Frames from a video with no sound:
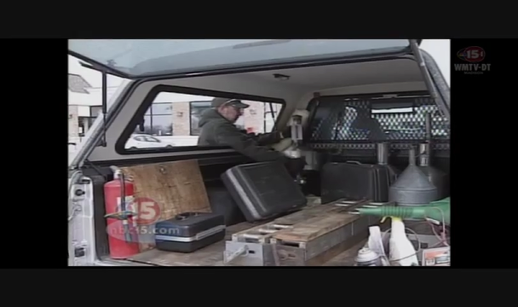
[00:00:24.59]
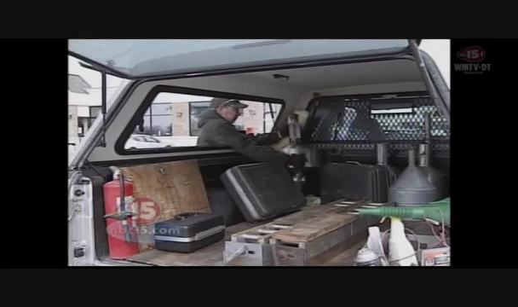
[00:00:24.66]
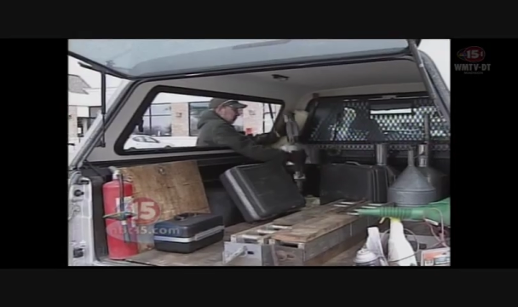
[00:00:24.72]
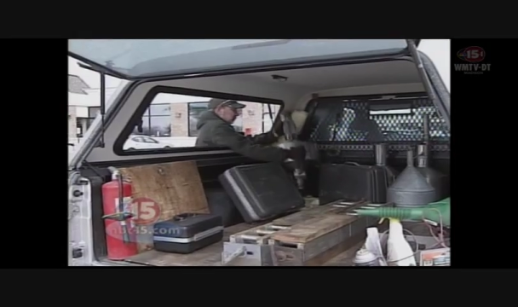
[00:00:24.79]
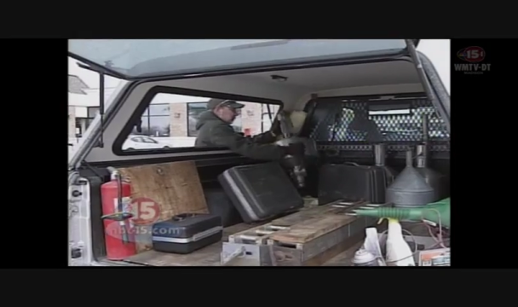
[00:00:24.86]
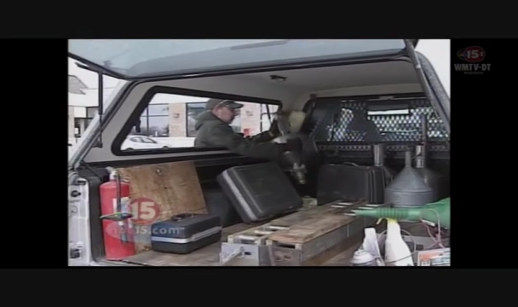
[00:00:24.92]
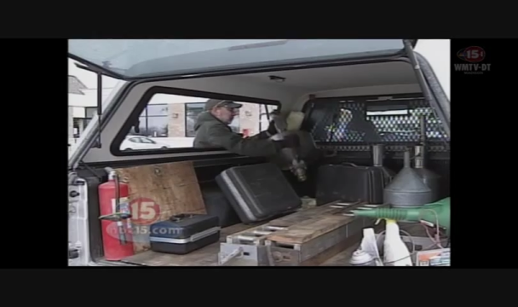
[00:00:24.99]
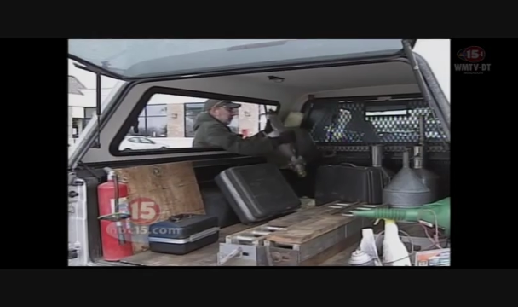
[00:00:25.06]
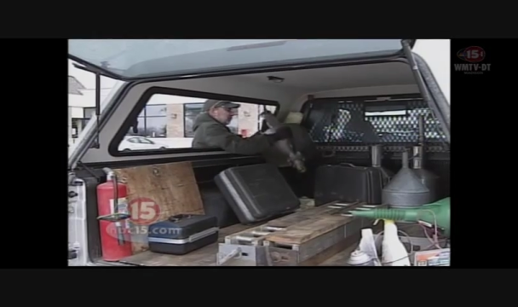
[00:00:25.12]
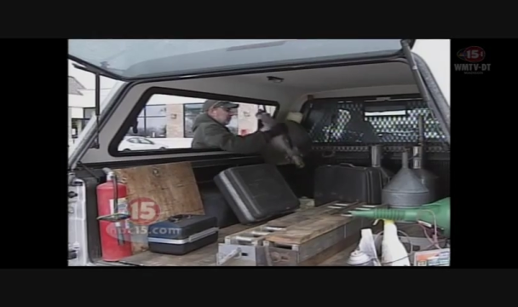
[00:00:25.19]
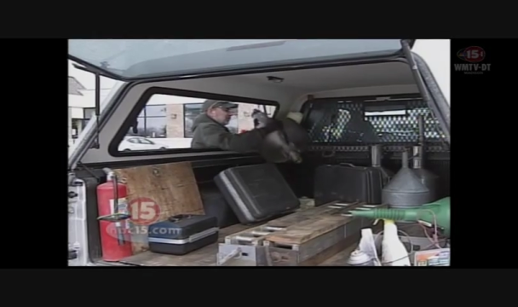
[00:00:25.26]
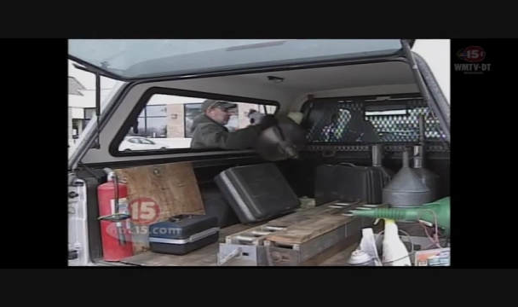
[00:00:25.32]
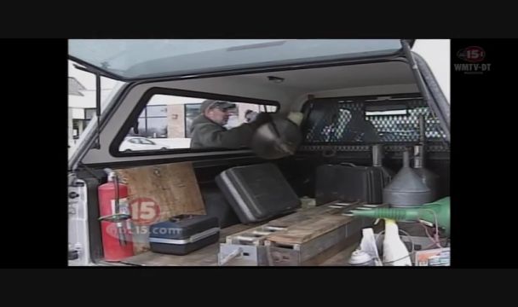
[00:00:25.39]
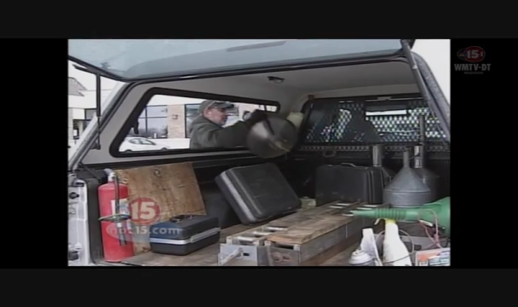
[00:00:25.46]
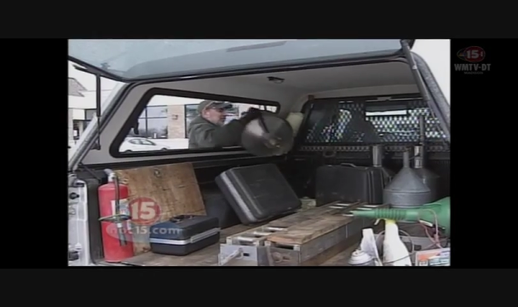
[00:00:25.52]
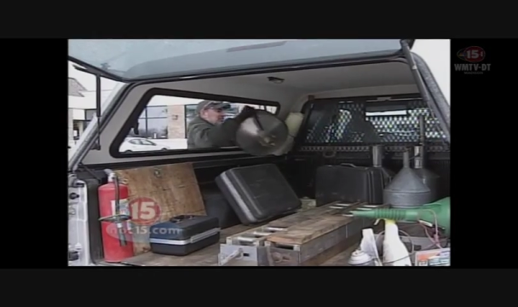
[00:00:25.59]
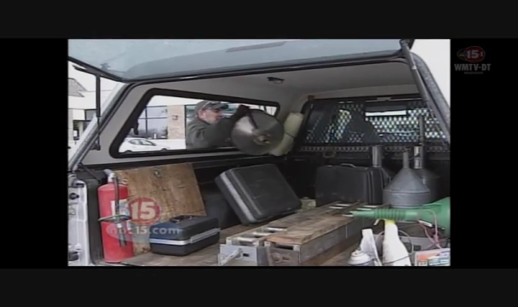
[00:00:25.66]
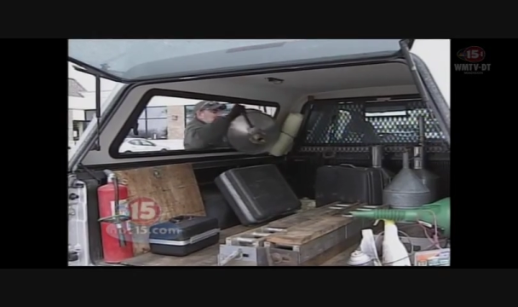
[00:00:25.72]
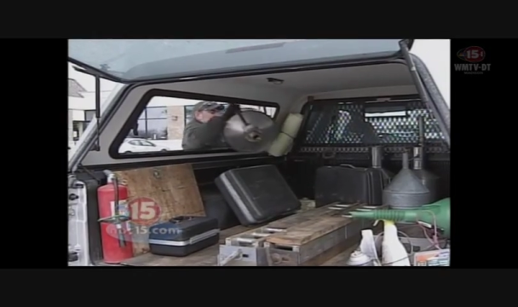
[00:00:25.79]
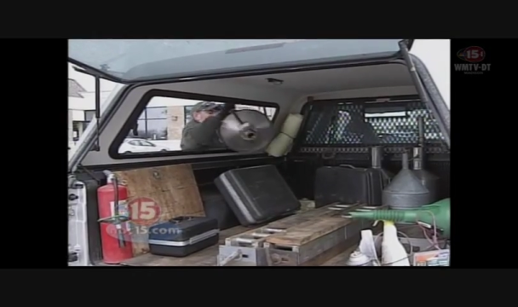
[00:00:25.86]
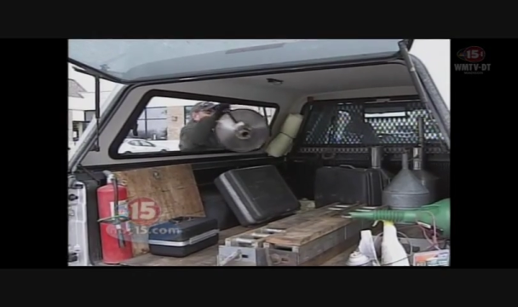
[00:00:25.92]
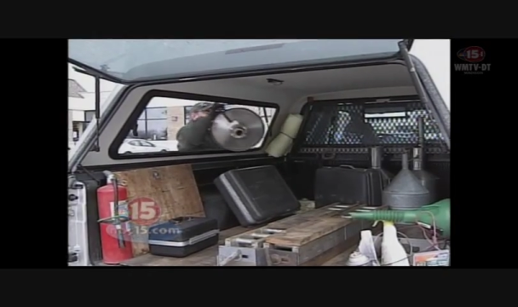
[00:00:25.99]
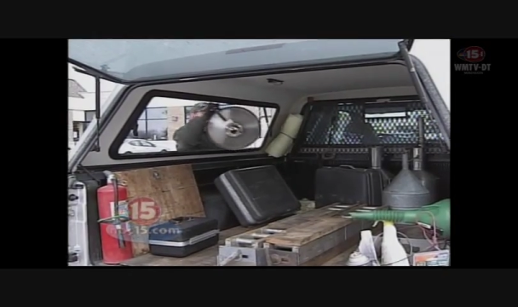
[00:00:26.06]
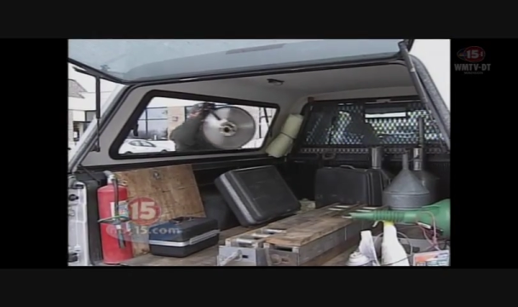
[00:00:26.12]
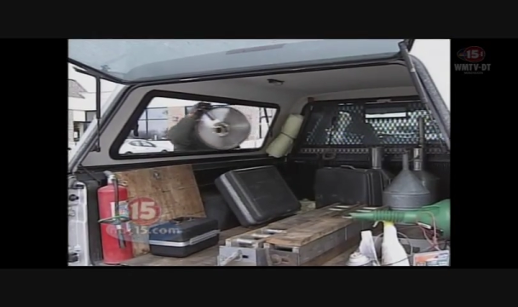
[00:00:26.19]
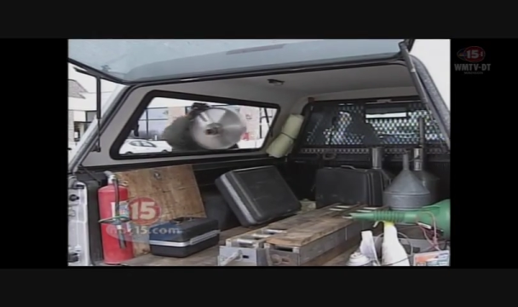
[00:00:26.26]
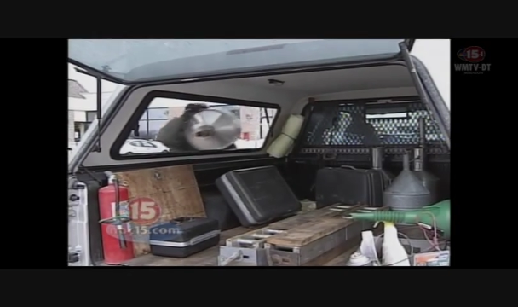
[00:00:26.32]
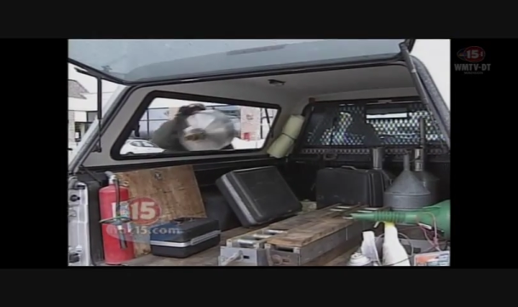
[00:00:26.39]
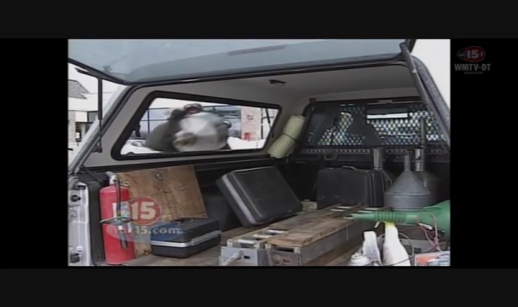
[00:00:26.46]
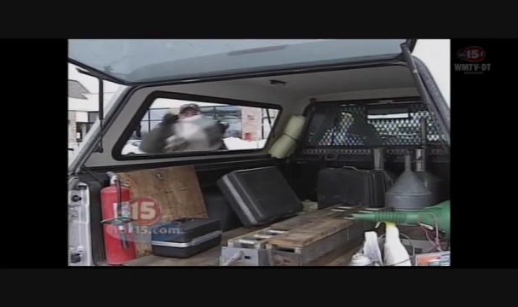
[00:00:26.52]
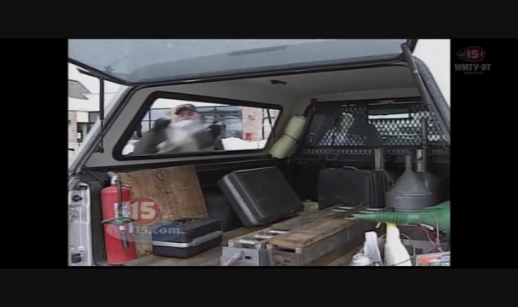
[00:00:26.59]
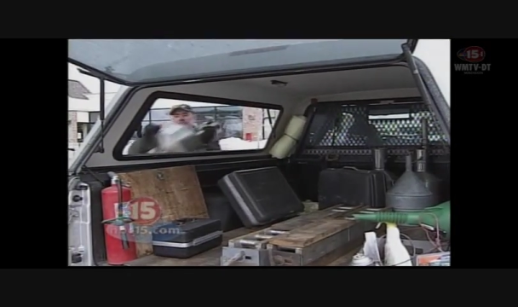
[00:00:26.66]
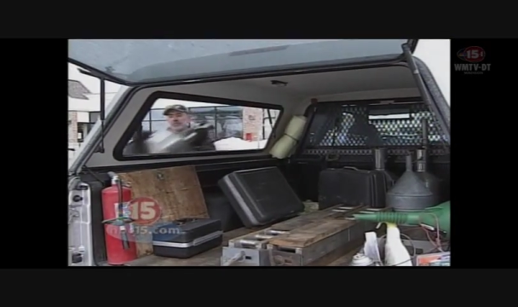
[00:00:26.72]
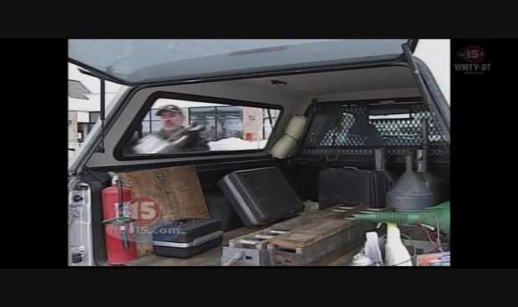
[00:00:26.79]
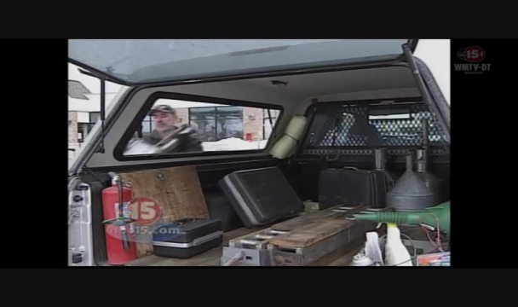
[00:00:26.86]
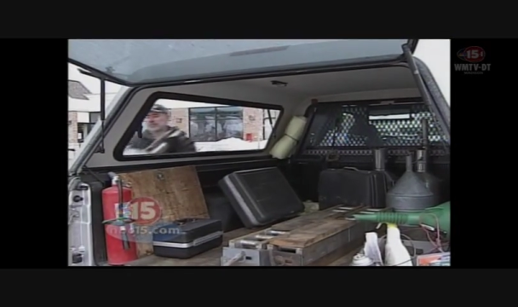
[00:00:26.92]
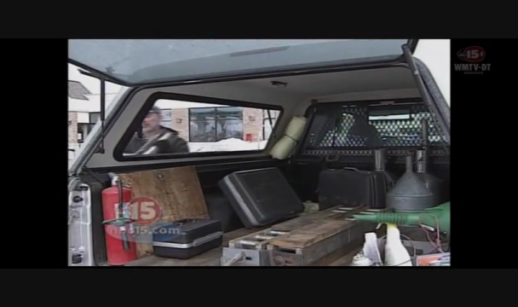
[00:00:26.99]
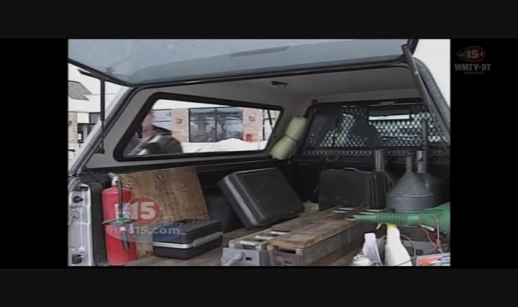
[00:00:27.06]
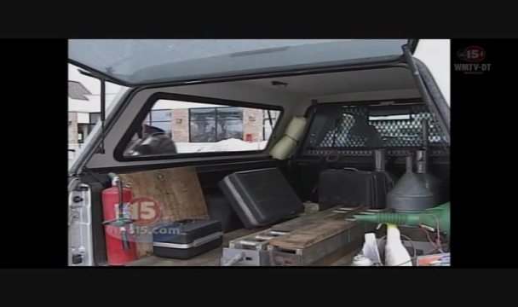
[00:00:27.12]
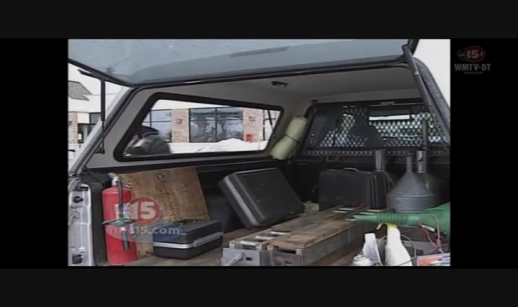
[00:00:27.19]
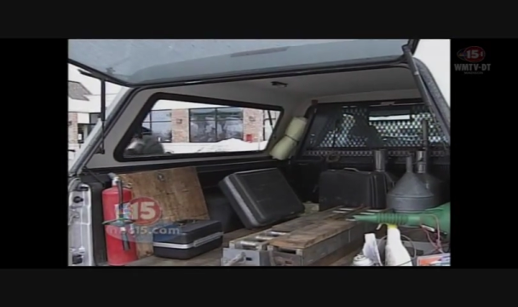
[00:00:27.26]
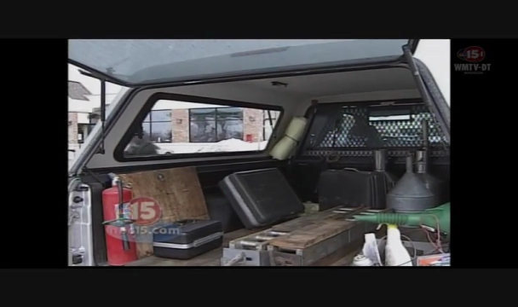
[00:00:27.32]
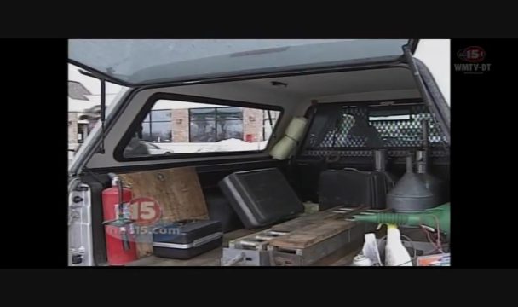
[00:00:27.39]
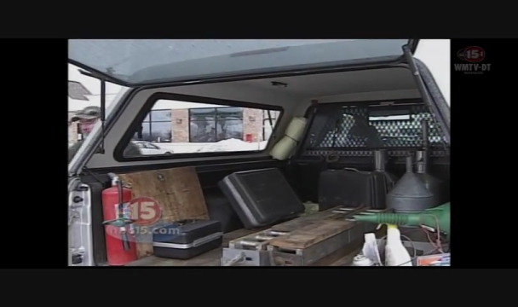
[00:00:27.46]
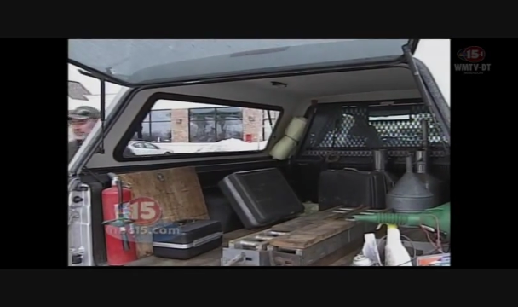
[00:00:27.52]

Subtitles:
[unreadable: no face in view]